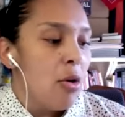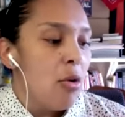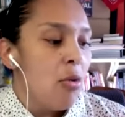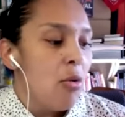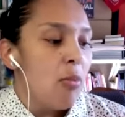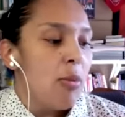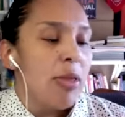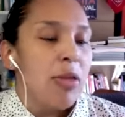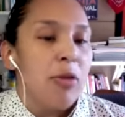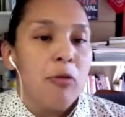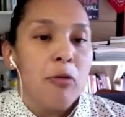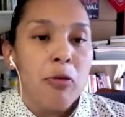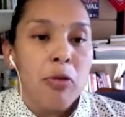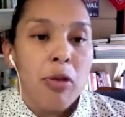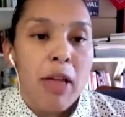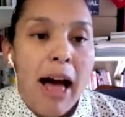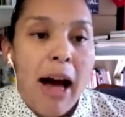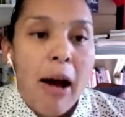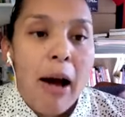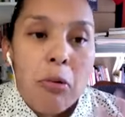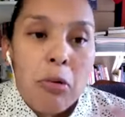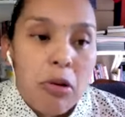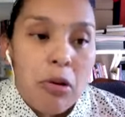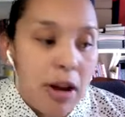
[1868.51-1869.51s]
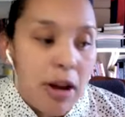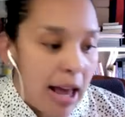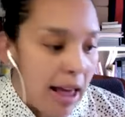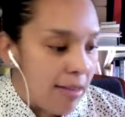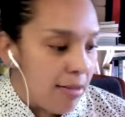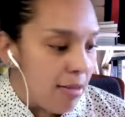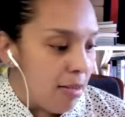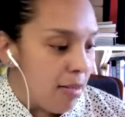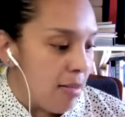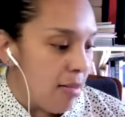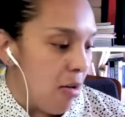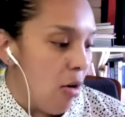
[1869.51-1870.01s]
with flower
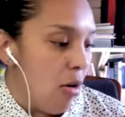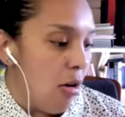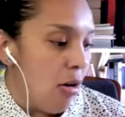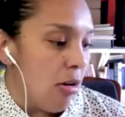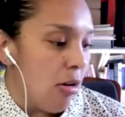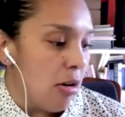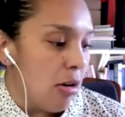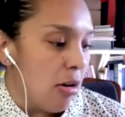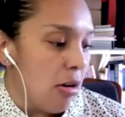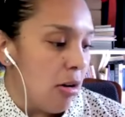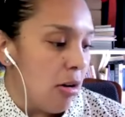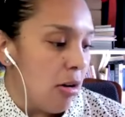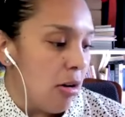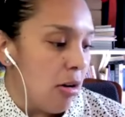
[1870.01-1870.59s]
and song.